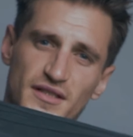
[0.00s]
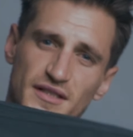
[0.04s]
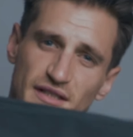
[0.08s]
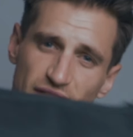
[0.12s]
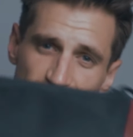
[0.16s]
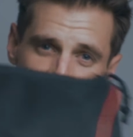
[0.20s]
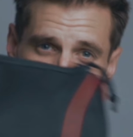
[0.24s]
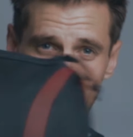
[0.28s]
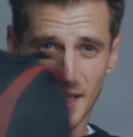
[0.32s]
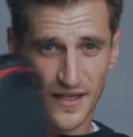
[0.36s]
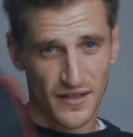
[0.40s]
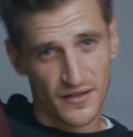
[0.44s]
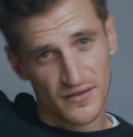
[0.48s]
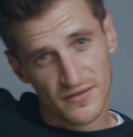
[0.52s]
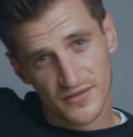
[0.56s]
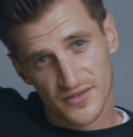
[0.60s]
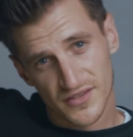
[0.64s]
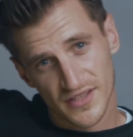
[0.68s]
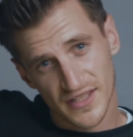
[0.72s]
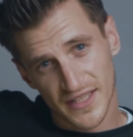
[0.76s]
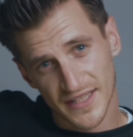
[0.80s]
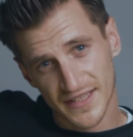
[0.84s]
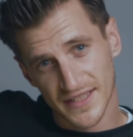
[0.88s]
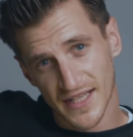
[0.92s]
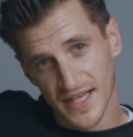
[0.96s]
Again,
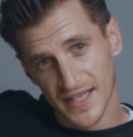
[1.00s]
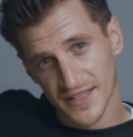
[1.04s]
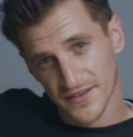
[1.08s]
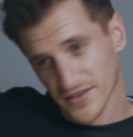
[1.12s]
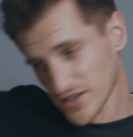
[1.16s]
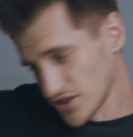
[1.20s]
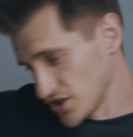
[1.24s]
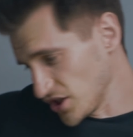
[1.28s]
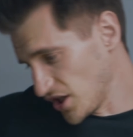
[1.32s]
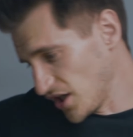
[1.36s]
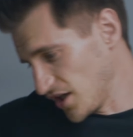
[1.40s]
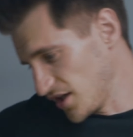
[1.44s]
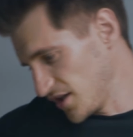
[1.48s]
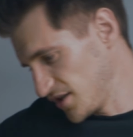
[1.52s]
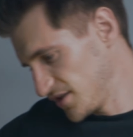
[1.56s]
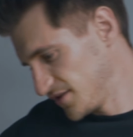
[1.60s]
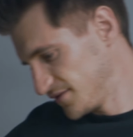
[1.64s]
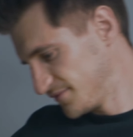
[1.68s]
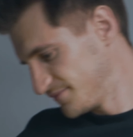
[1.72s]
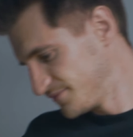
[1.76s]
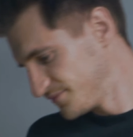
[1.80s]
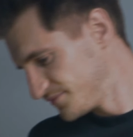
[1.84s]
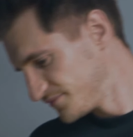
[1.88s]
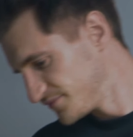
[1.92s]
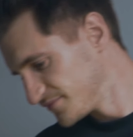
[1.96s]
sling that in the car
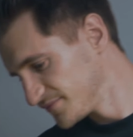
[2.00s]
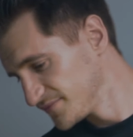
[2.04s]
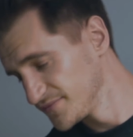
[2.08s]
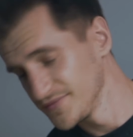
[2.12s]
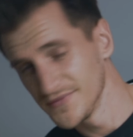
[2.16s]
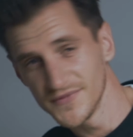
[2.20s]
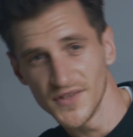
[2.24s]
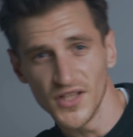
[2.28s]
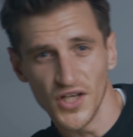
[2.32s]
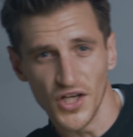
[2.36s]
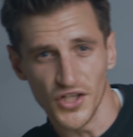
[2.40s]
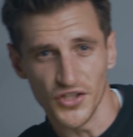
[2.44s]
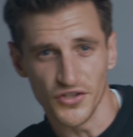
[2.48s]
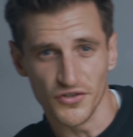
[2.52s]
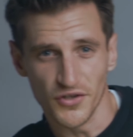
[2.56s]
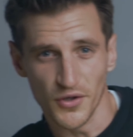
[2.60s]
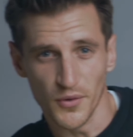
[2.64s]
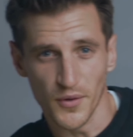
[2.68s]
and you're